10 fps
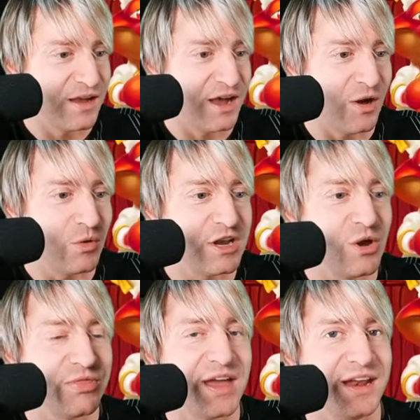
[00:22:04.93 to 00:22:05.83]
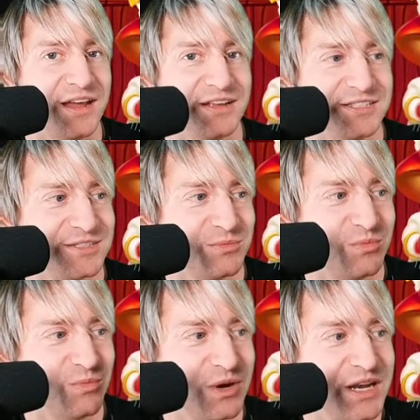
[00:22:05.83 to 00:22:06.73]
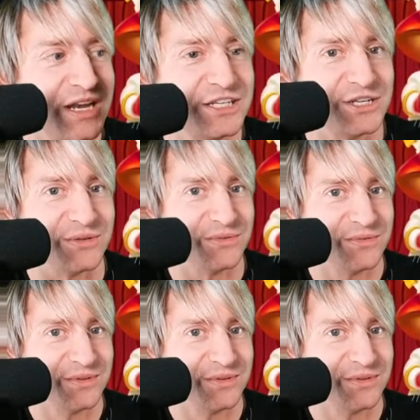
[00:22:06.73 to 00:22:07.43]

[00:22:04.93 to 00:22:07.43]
I want to know what that is. What did he do?